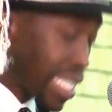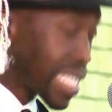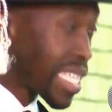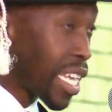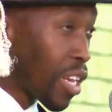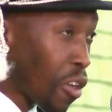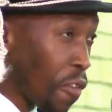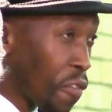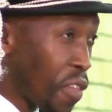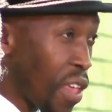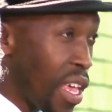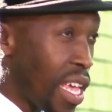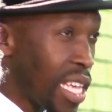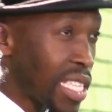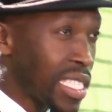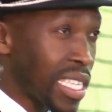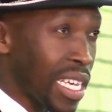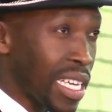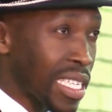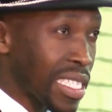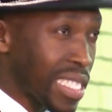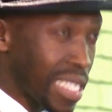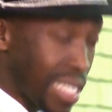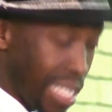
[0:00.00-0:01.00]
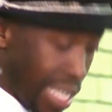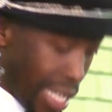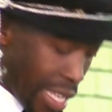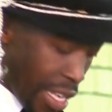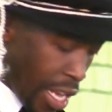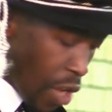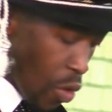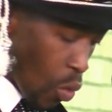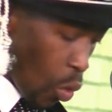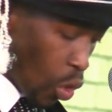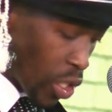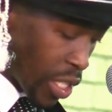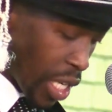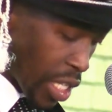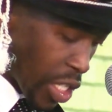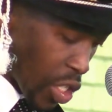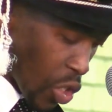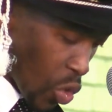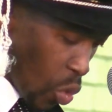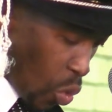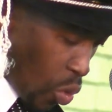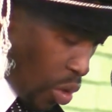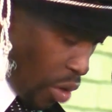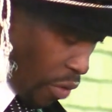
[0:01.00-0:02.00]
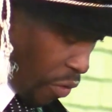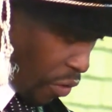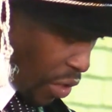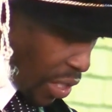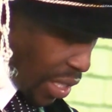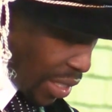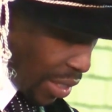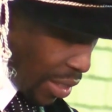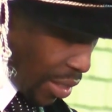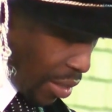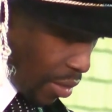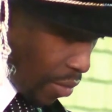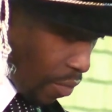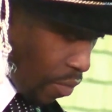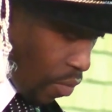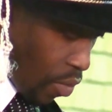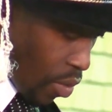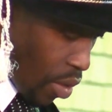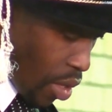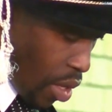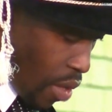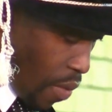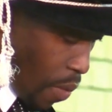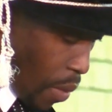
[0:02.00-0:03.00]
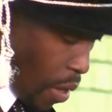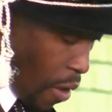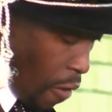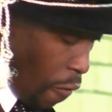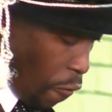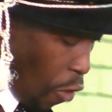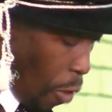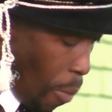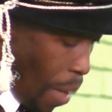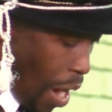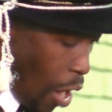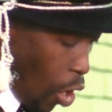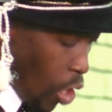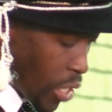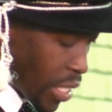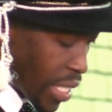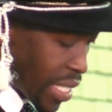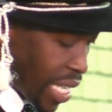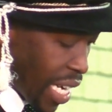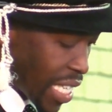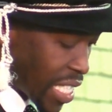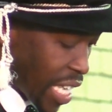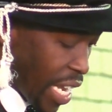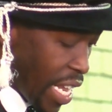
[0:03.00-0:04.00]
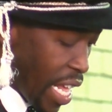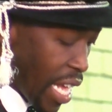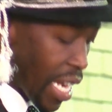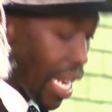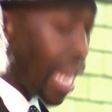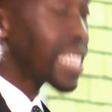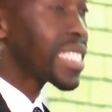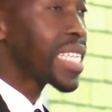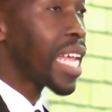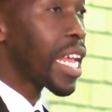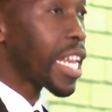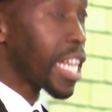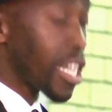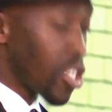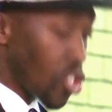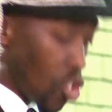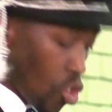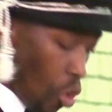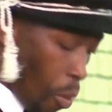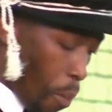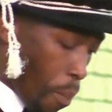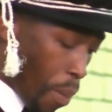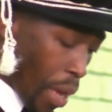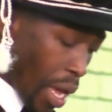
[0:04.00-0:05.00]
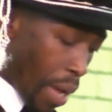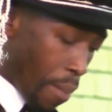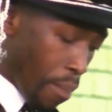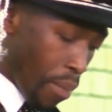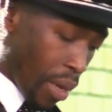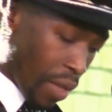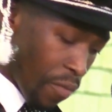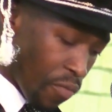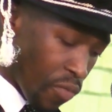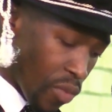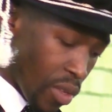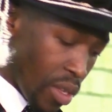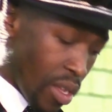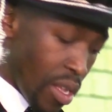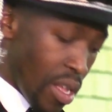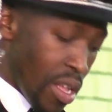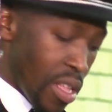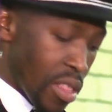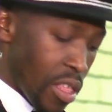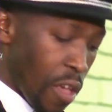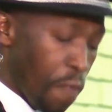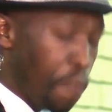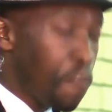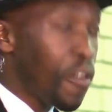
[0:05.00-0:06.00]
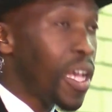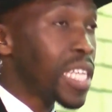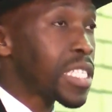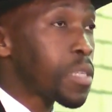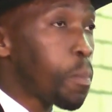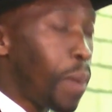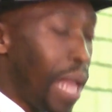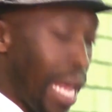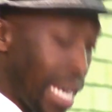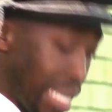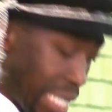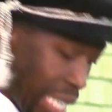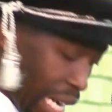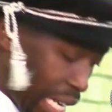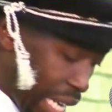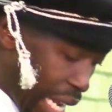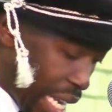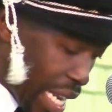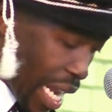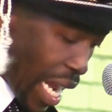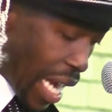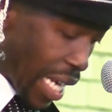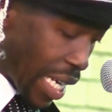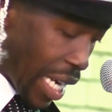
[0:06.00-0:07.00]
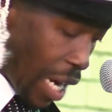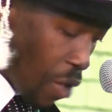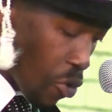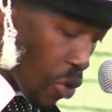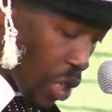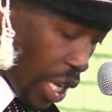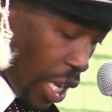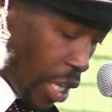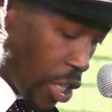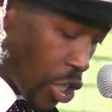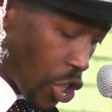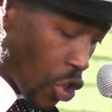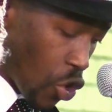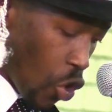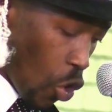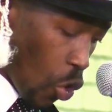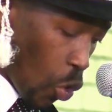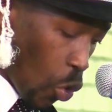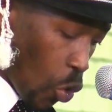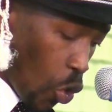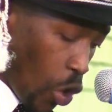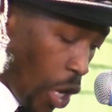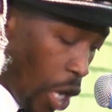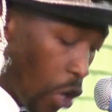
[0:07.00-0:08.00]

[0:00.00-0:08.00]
of the SRC here in Walter Sisulu University, former Auditor General Terence Nombembe, the first black chartered accountant Nonkululeko